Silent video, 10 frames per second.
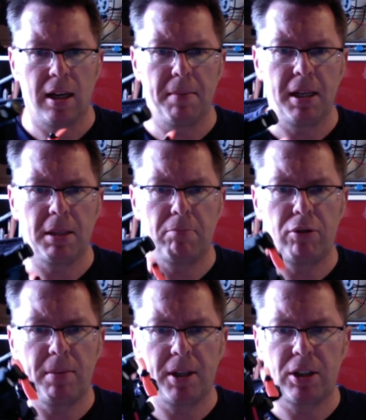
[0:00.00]
It's
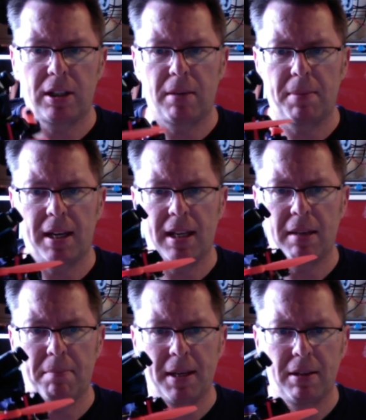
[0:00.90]
pretty much up at
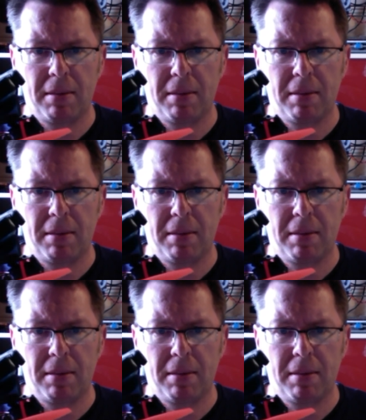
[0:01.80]
about the